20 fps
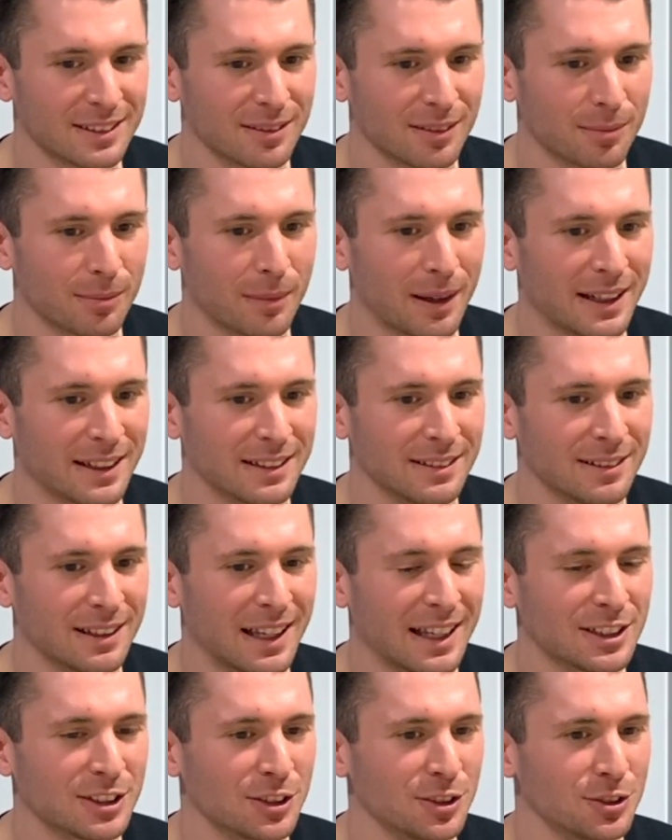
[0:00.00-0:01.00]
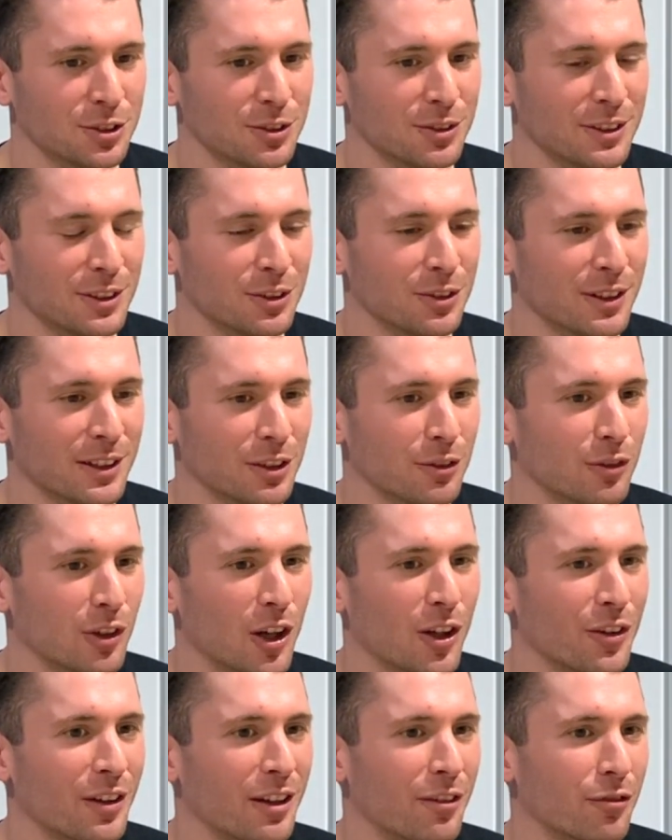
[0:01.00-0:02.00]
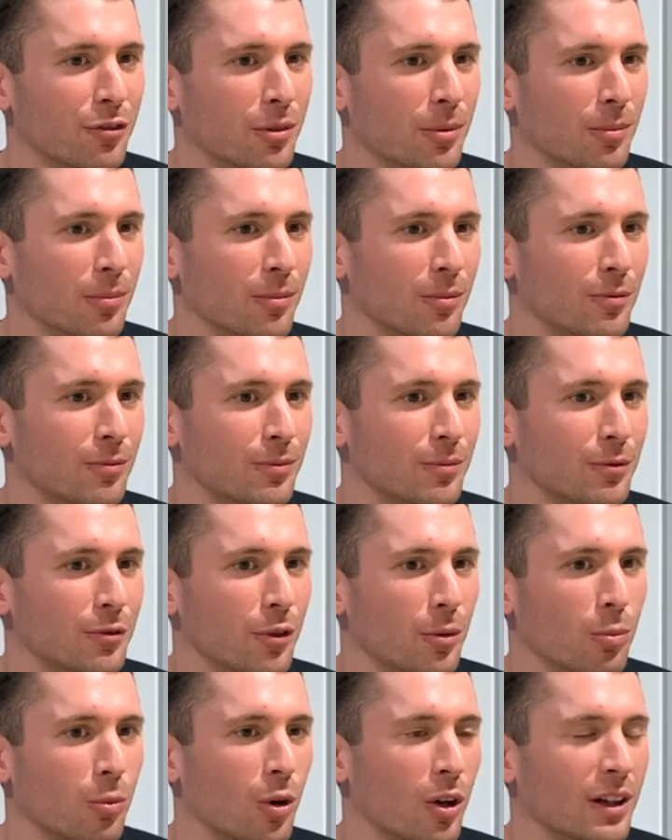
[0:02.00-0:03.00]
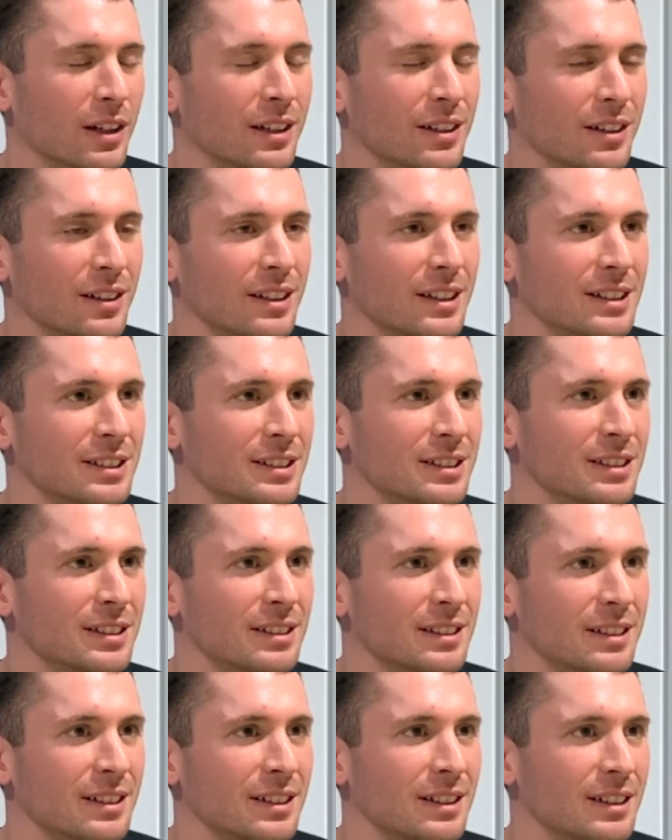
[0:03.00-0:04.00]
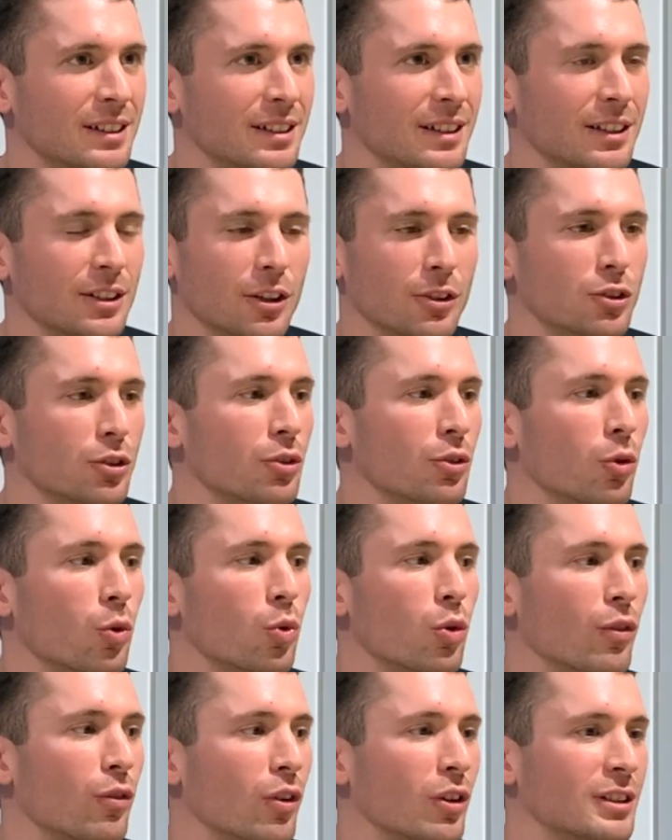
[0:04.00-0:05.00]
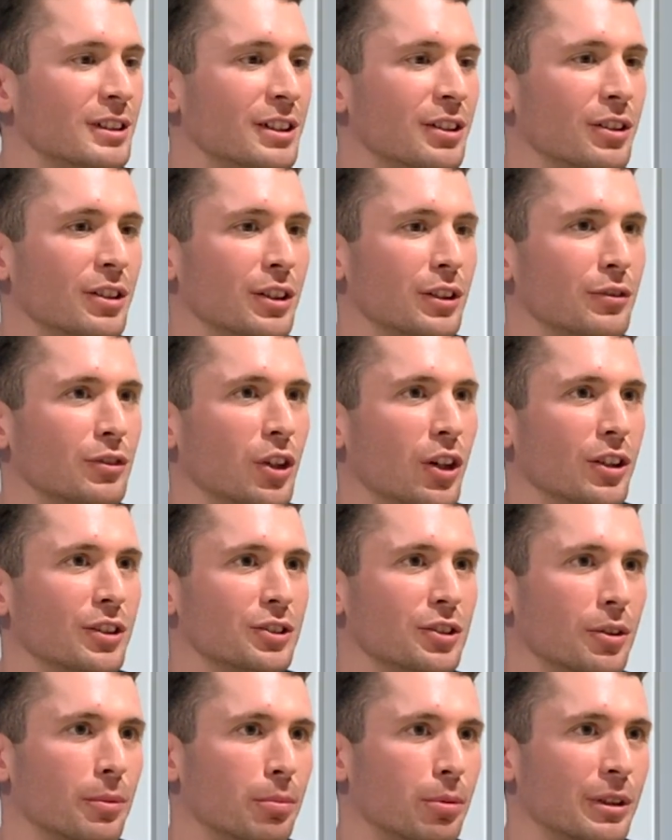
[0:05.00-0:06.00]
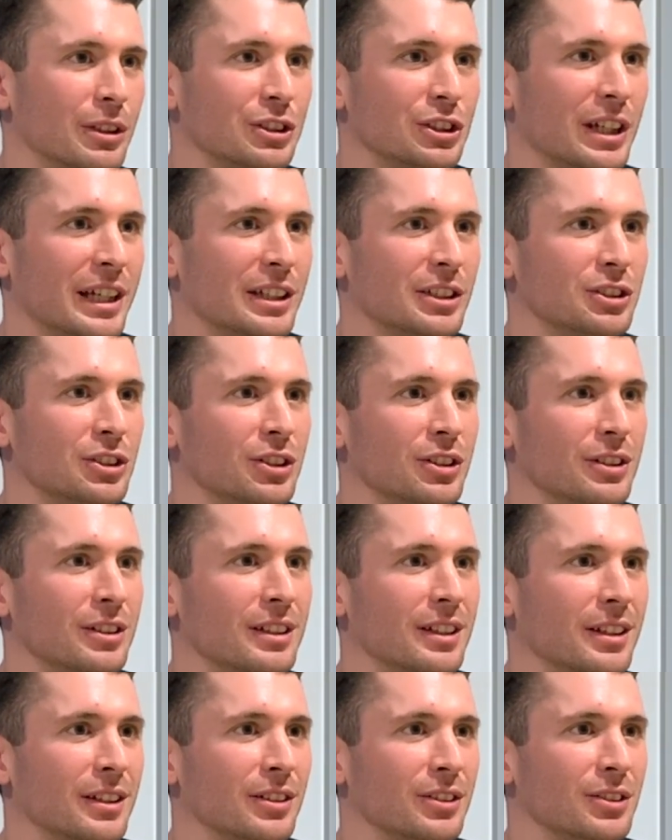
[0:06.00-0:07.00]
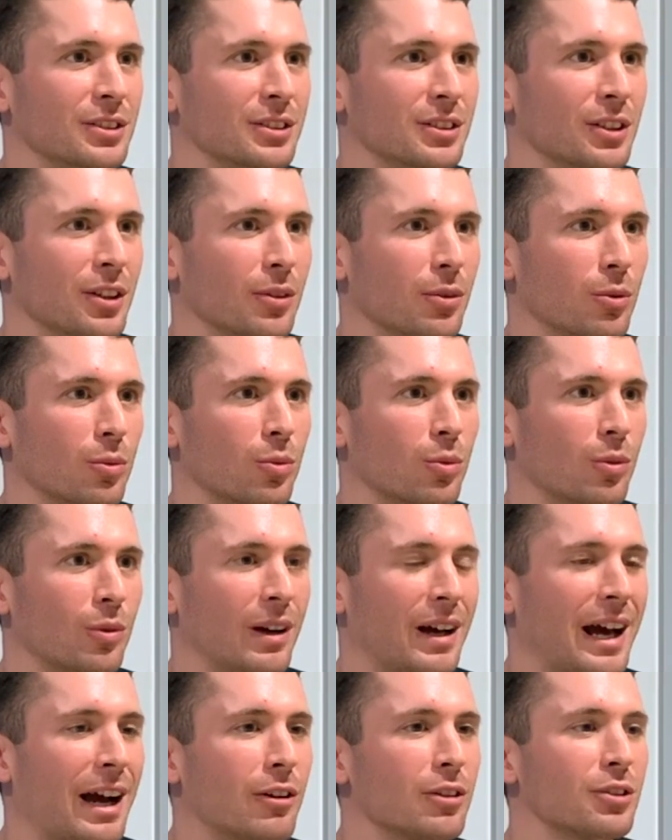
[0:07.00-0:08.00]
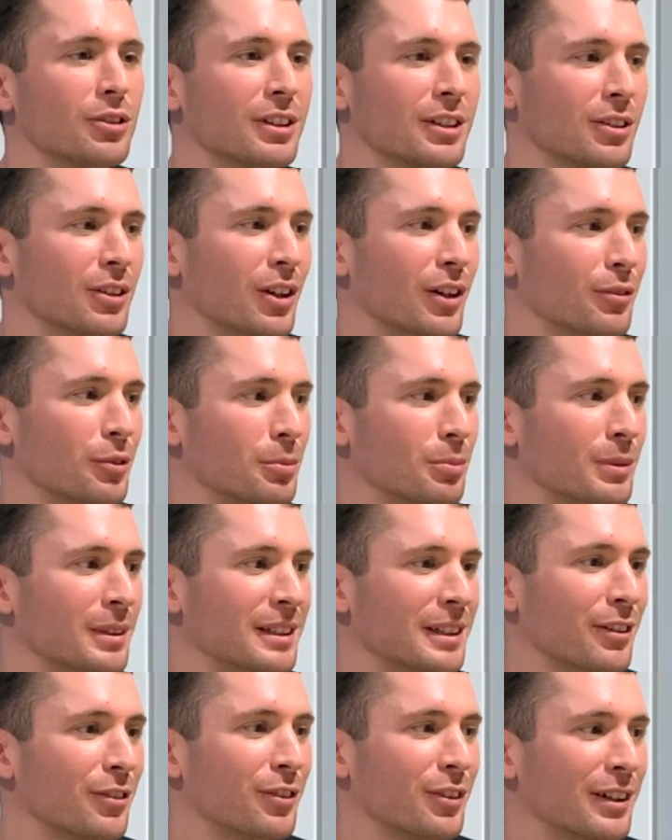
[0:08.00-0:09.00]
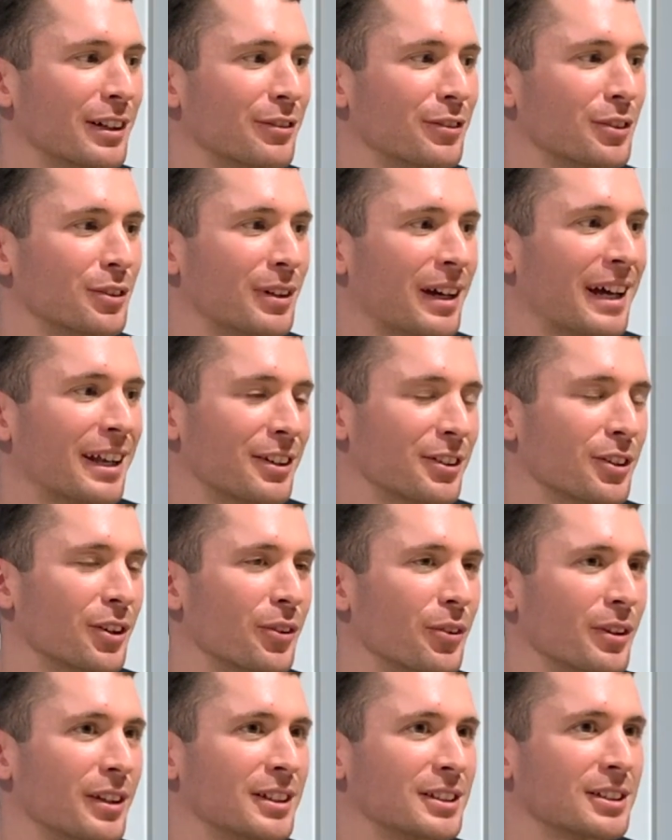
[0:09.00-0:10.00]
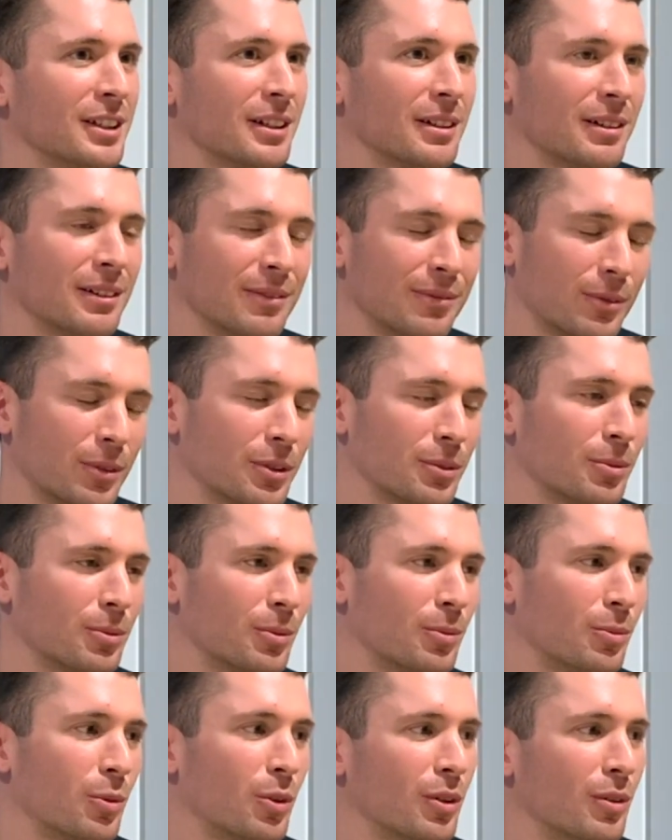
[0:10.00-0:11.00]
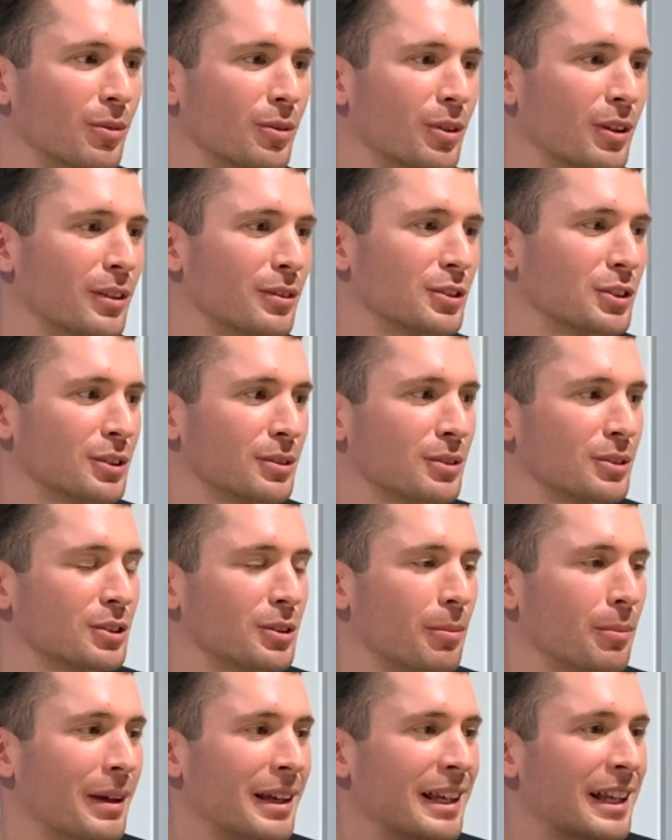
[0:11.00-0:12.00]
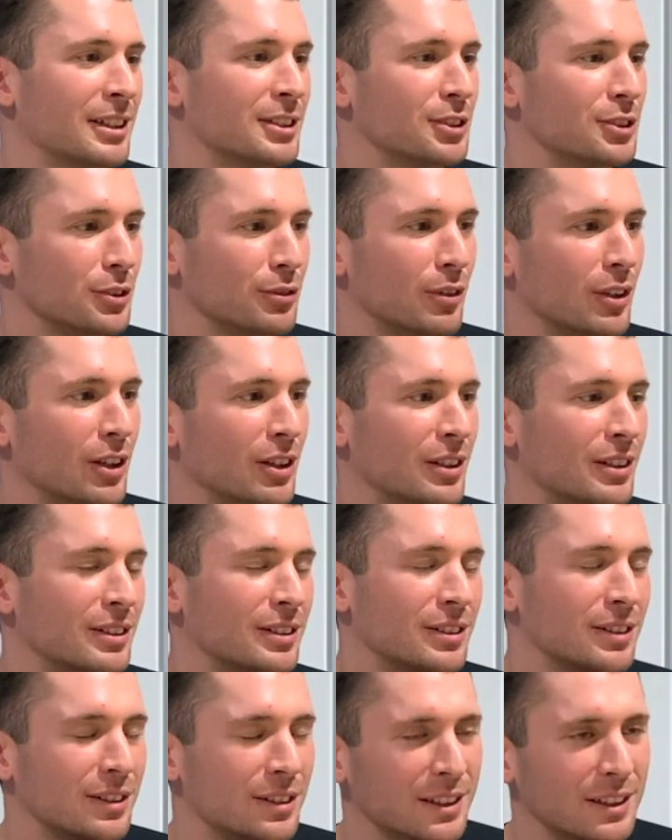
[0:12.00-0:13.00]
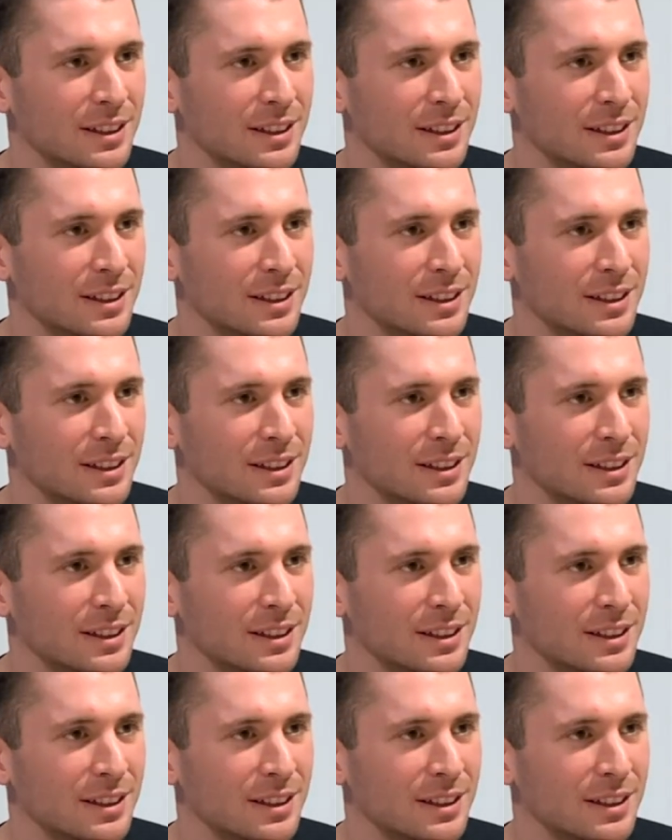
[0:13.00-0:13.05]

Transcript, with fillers: main lessons do you think you've learned then from working at this, you know, doing all the volunteering that you've done? So appreciation and, you know, how do you think your life would be different if you hadn't done all this? Like, what kind of some main lessons you've learned? I